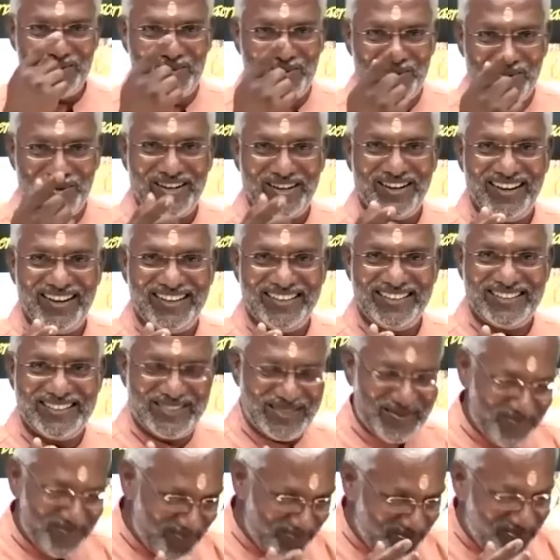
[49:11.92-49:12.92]
Okay,
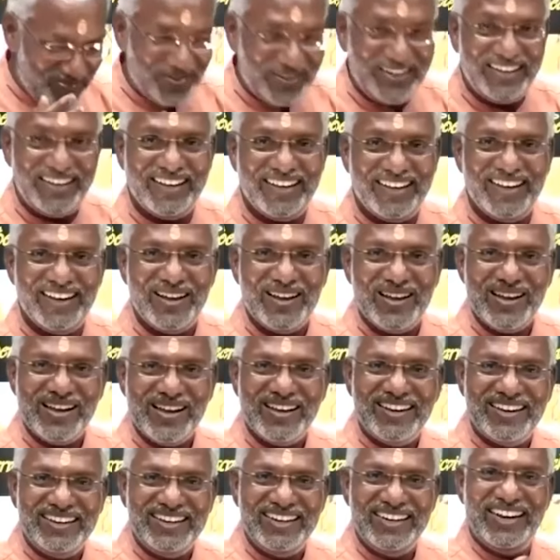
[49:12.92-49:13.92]
simply
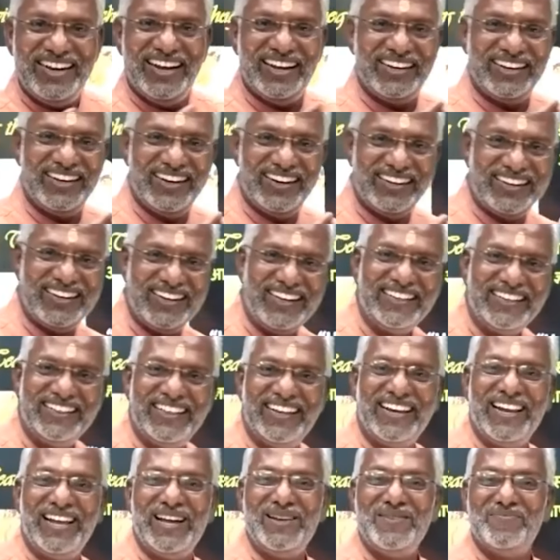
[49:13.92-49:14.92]
take
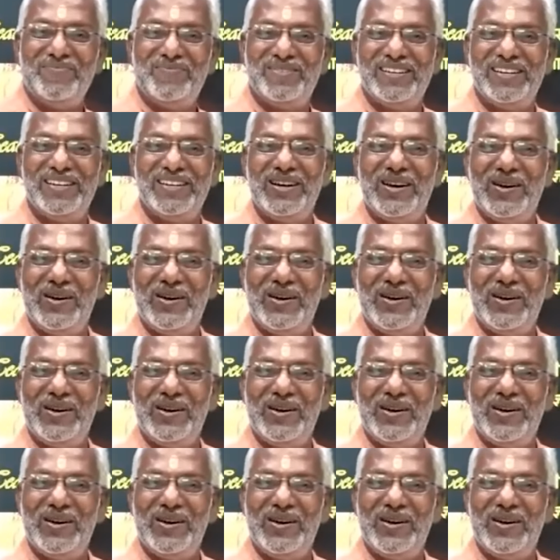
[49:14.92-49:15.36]
the lamp,